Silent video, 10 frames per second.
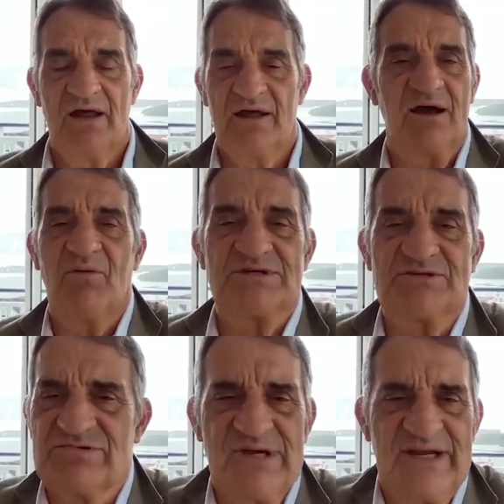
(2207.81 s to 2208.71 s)
I
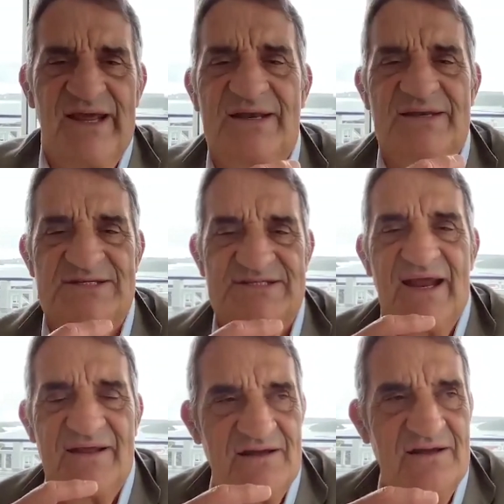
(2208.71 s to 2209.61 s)
wasn't really
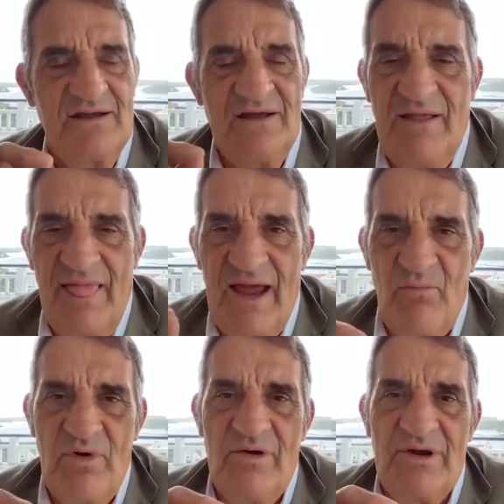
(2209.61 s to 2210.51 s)
understanding it.
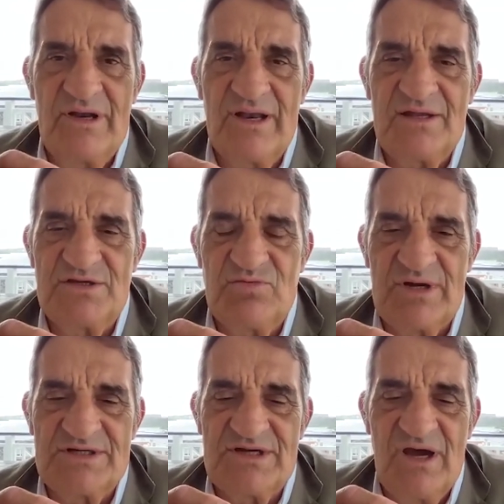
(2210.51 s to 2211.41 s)
And we were at lunch
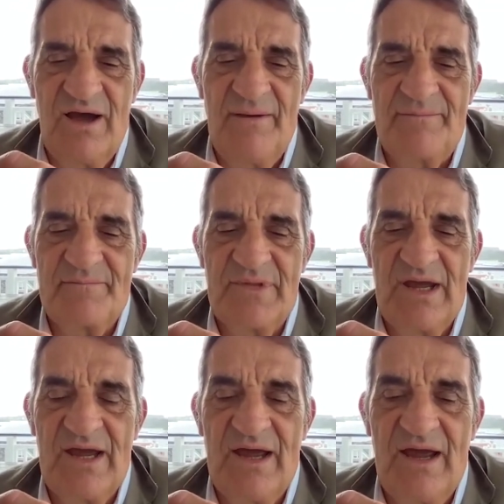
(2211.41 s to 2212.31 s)
one time
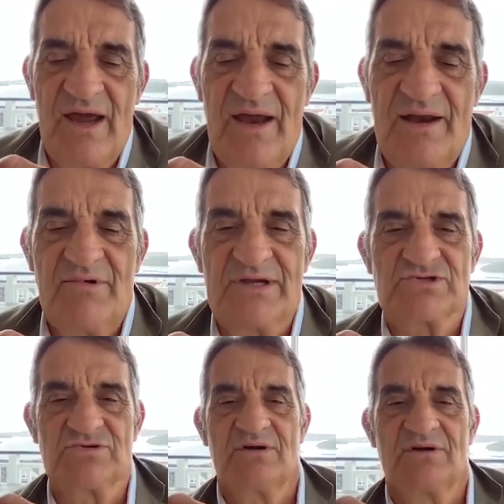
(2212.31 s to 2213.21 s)
at a
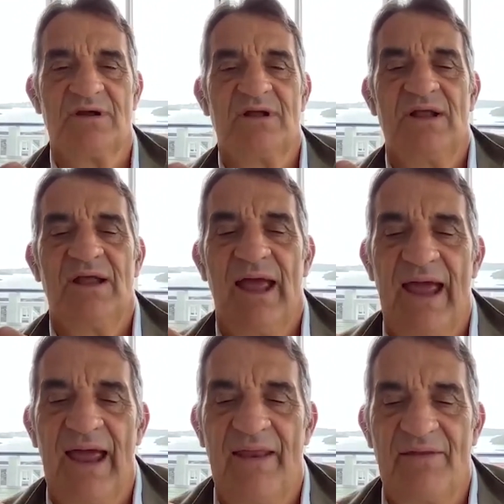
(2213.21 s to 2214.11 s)
restaurant,
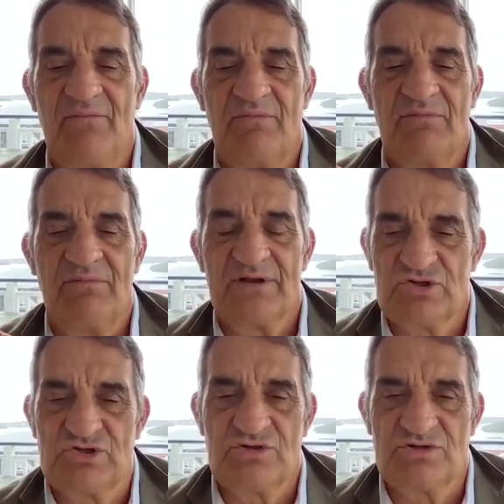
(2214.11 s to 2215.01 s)
and one of the
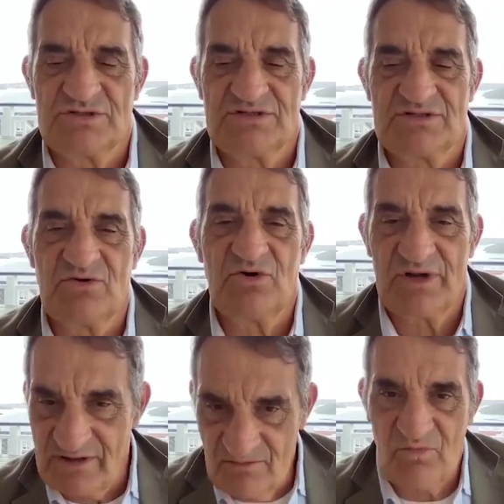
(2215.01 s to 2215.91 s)
Georgians
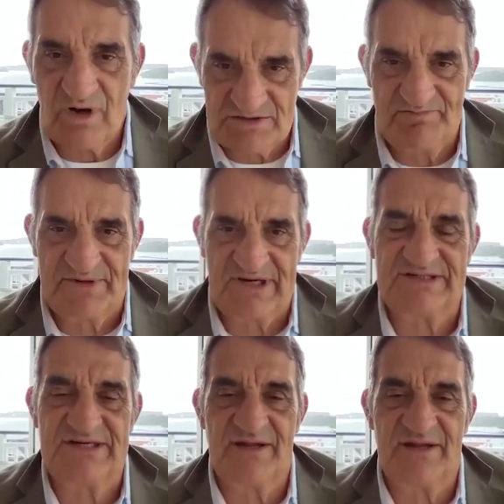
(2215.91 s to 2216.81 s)
ordered what's
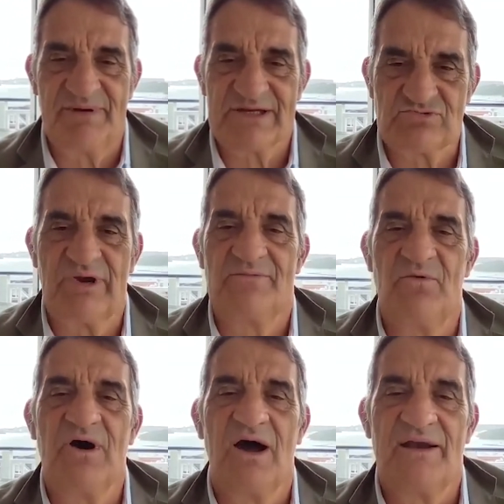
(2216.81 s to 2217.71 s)
considered the best red
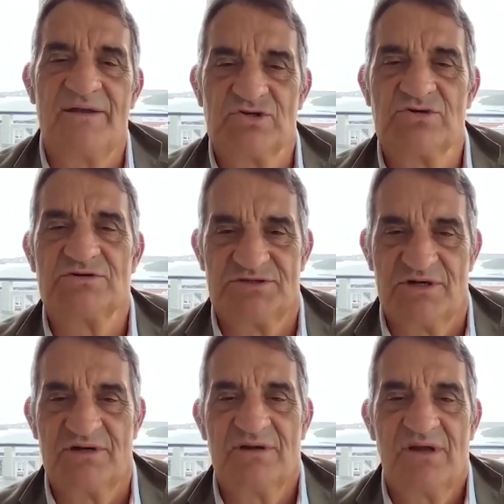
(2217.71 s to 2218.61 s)
wine in Georgia.